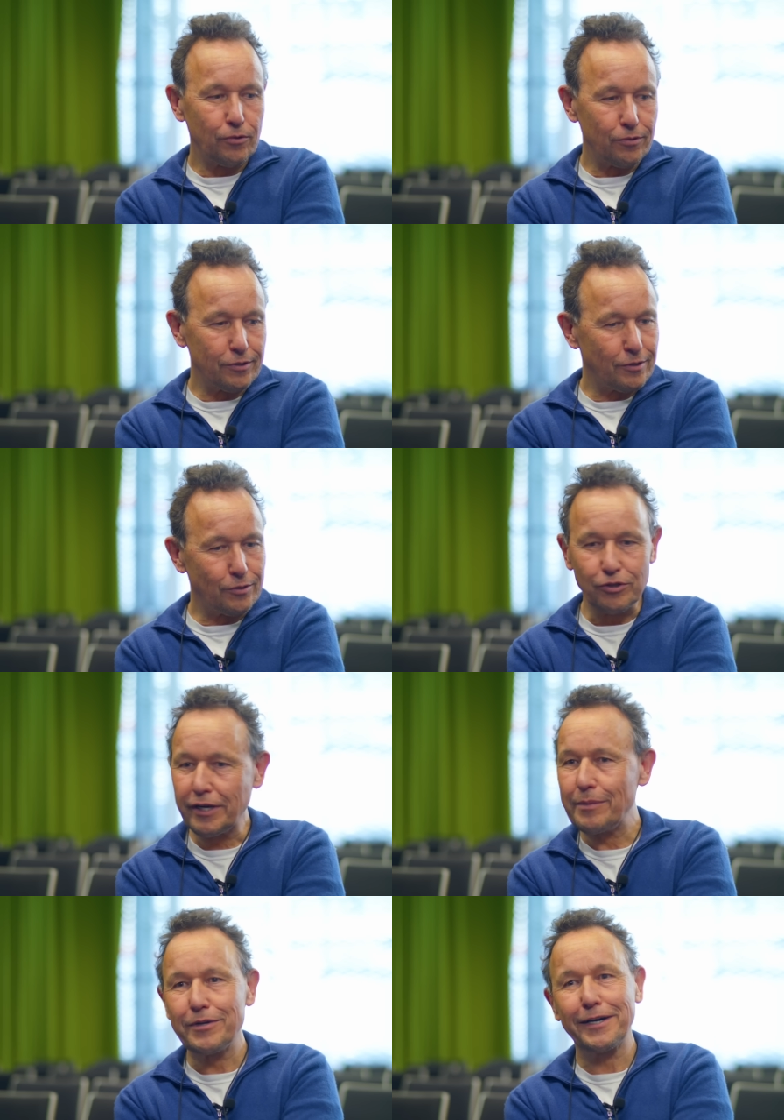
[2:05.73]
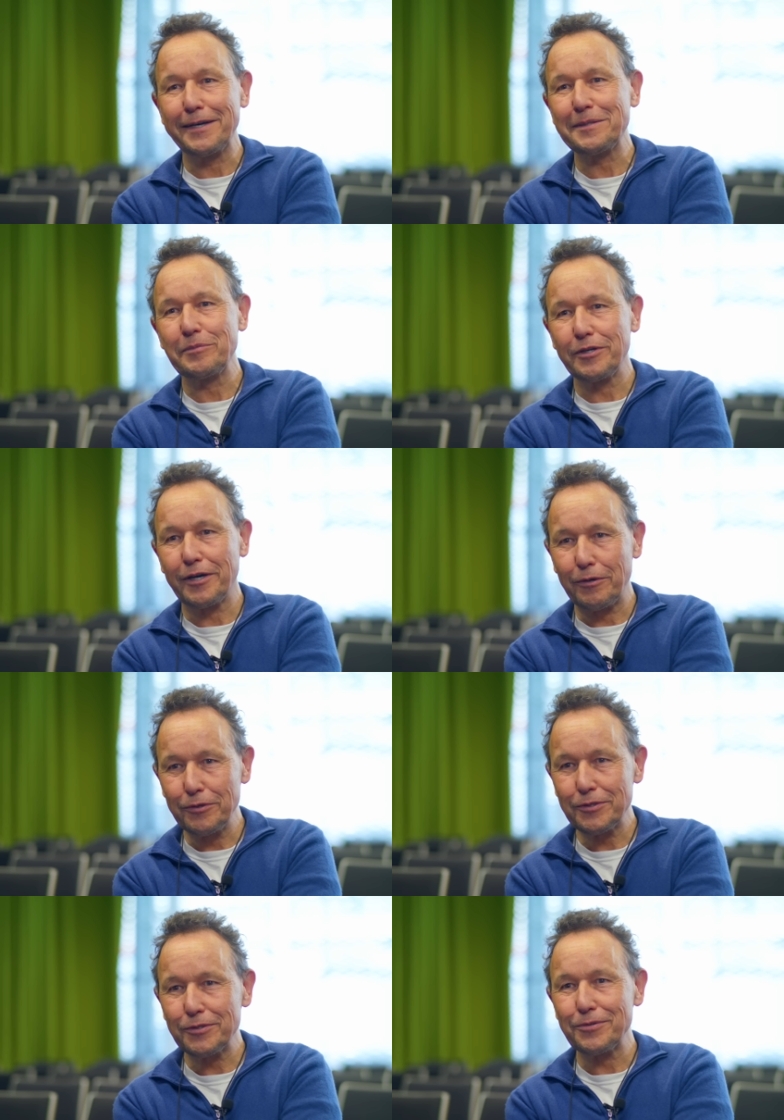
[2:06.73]
And I told my colleague,
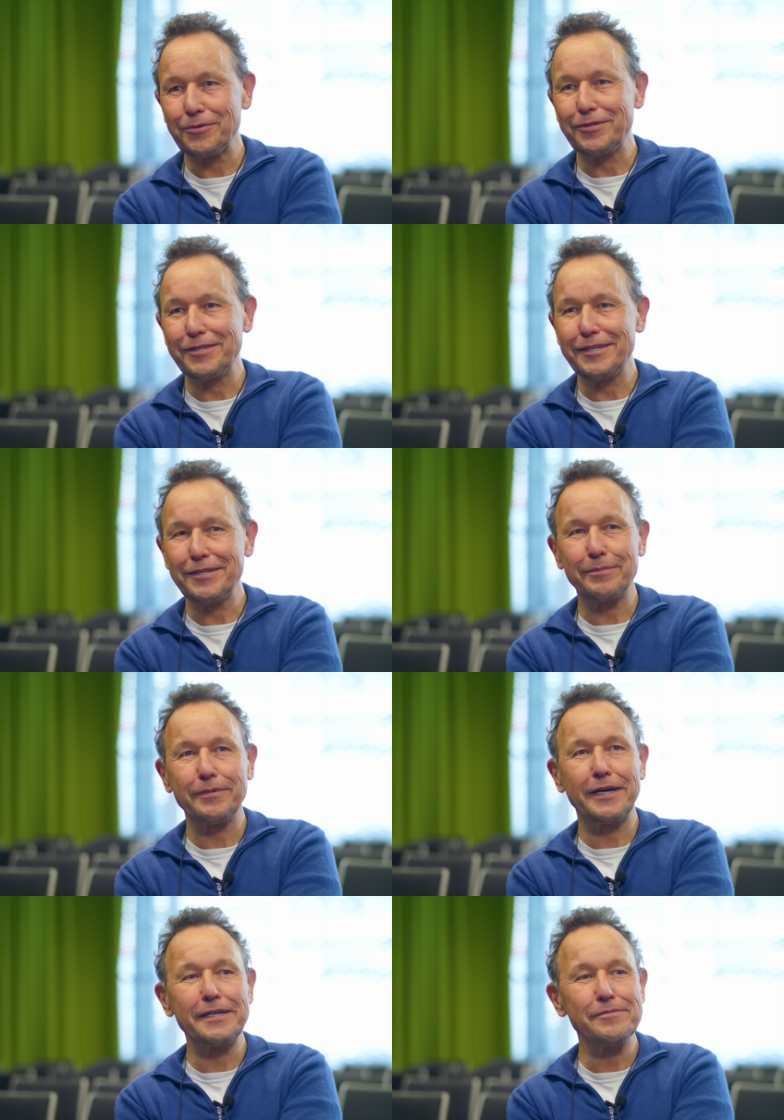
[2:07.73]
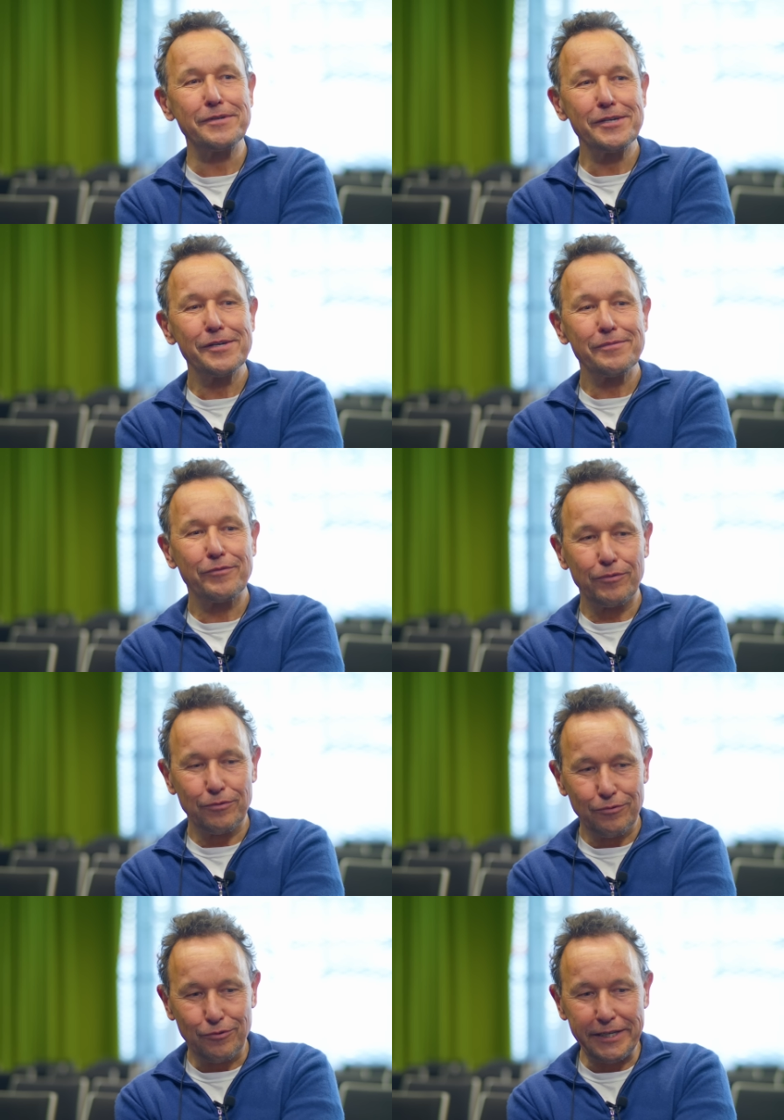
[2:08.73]
I'm going to work on this later.
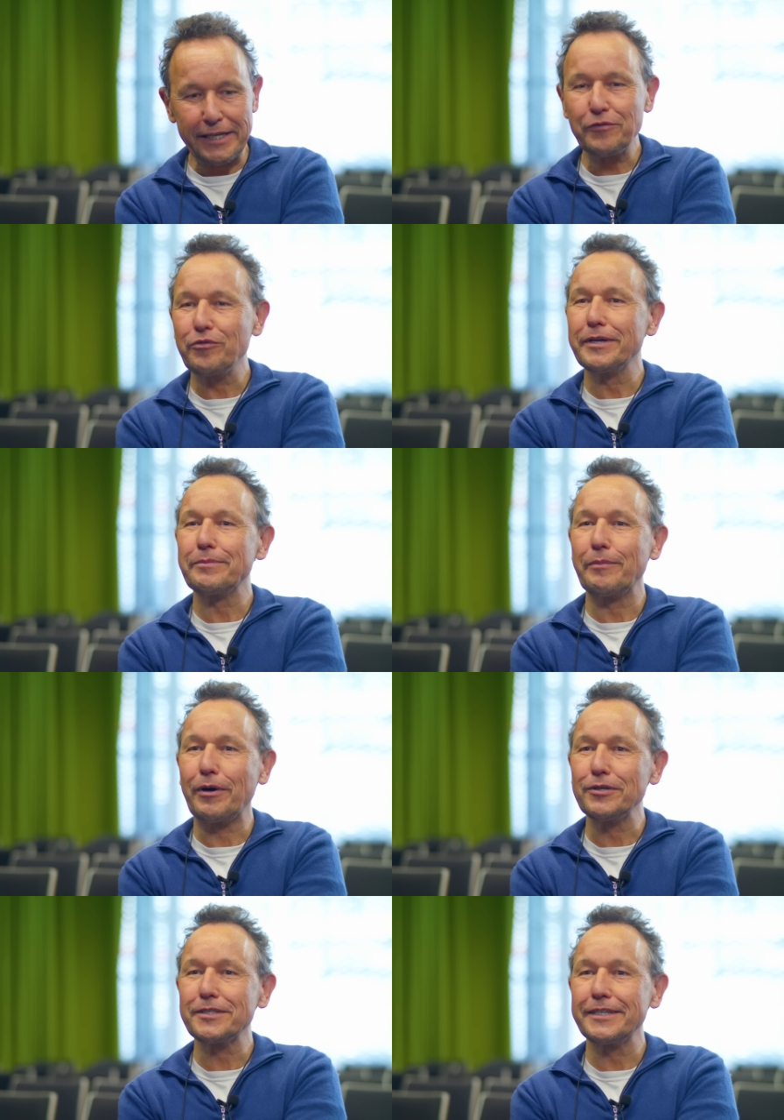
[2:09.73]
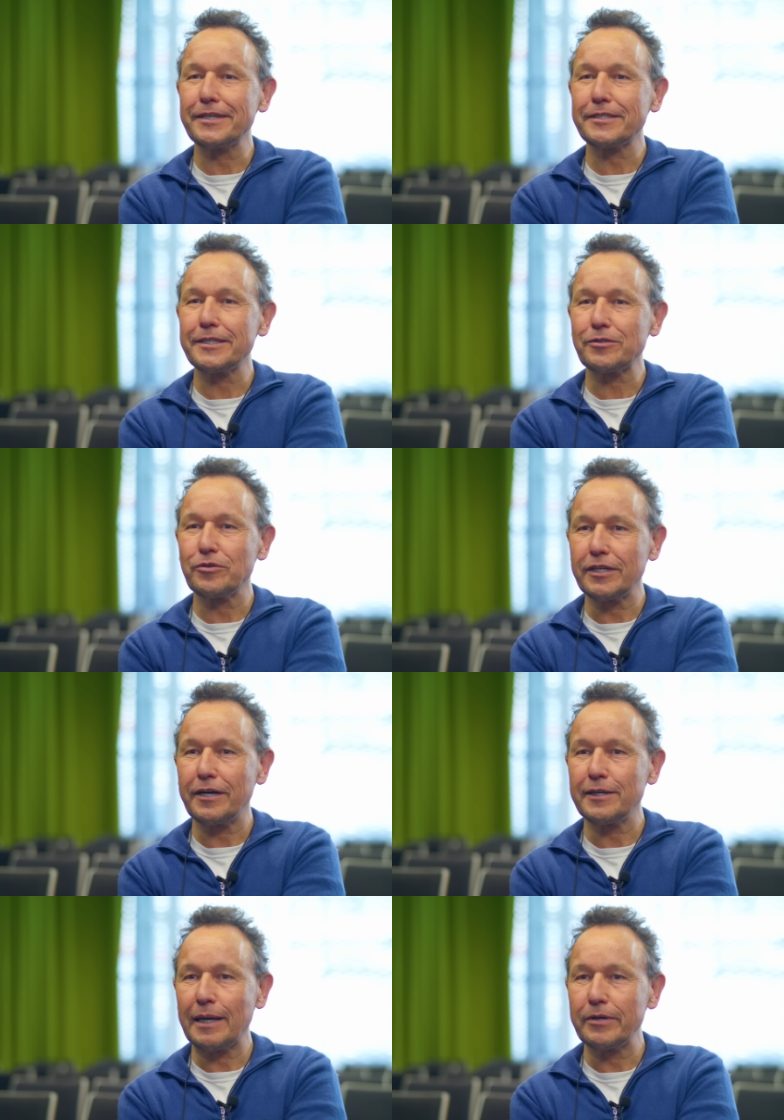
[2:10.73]
This is my field of work.
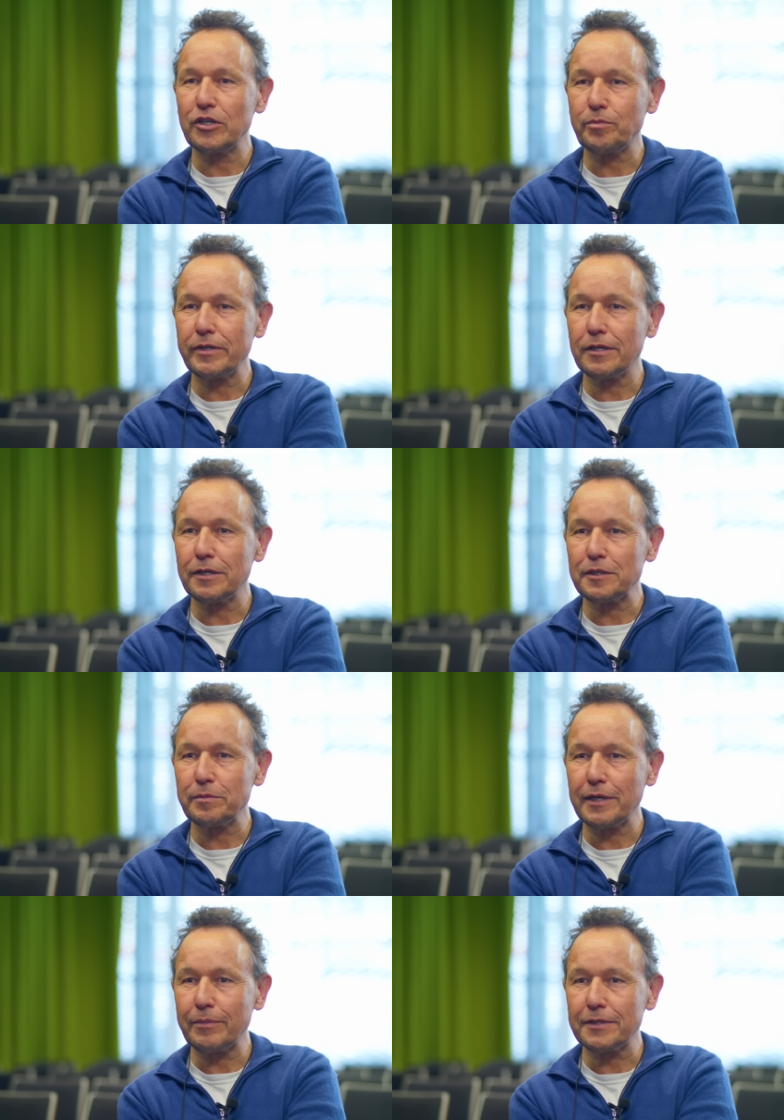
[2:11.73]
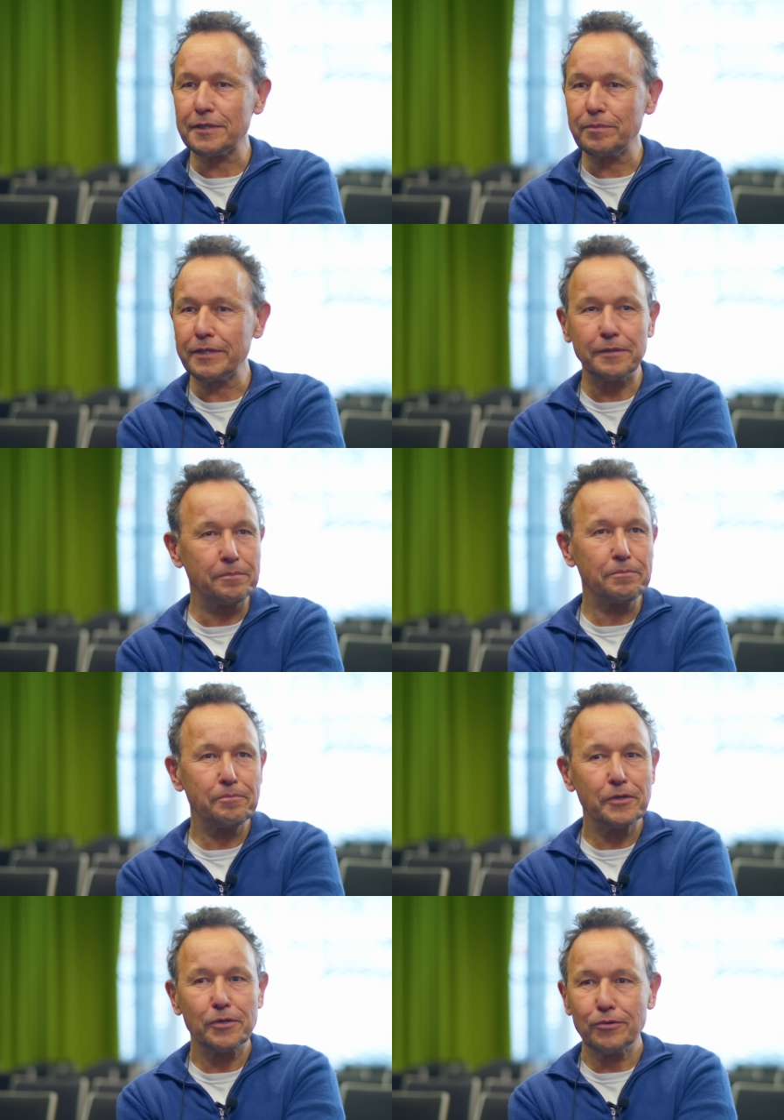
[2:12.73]
And that's exactly how it turned
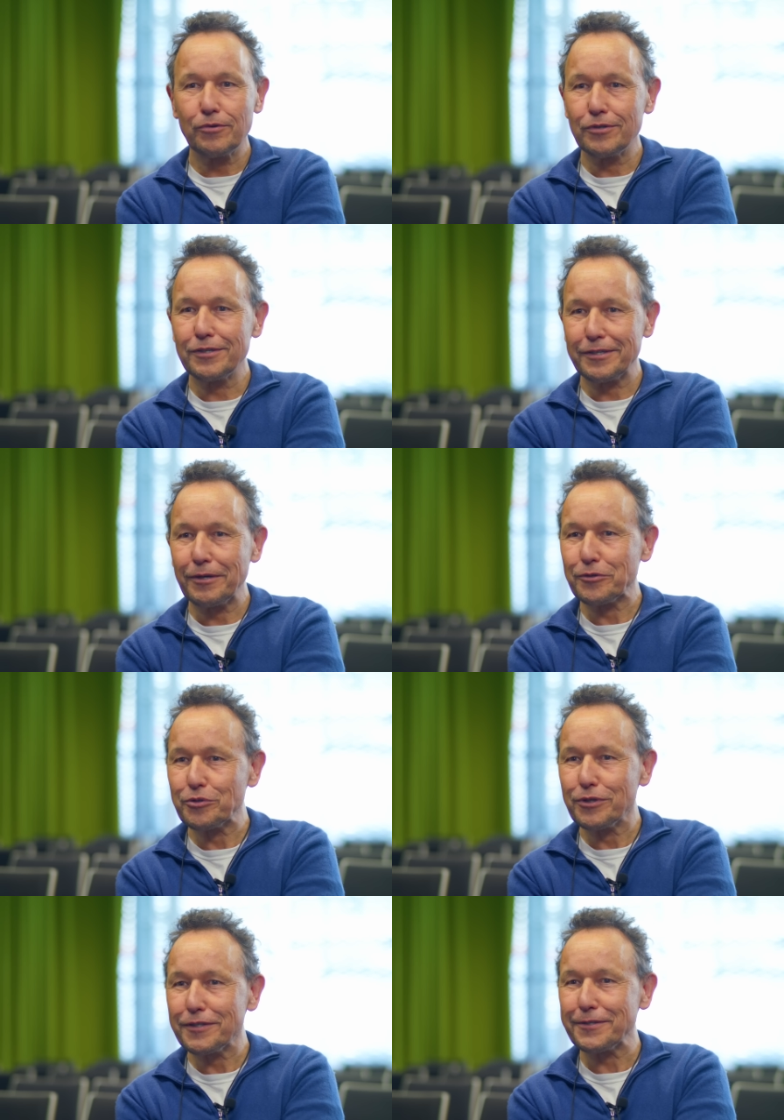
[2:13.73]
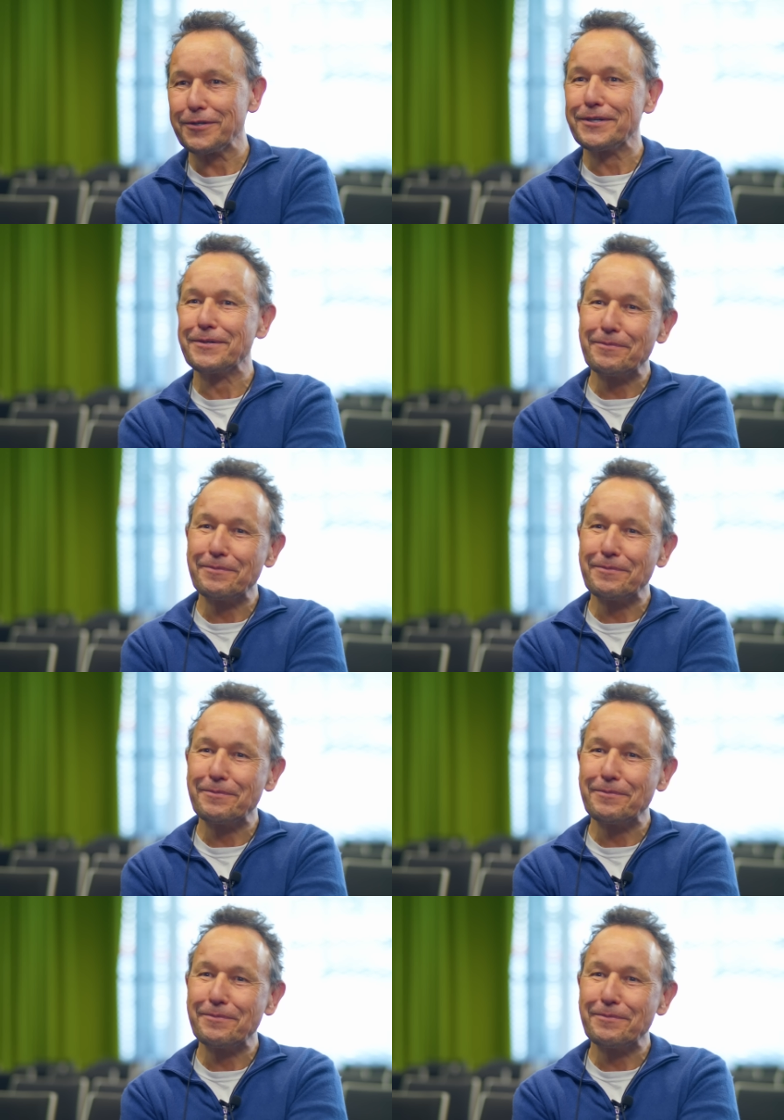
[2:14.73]
out. Und genau so wird's auch.